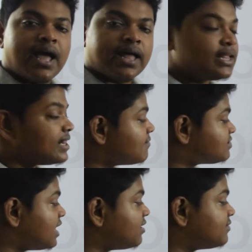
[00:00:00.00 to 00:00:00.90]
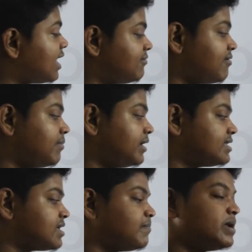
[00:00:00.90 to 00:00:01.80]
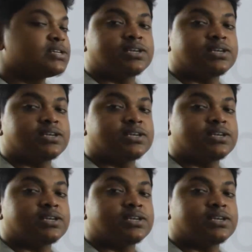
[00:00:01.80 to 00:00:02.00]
and the left side of the alphabet appears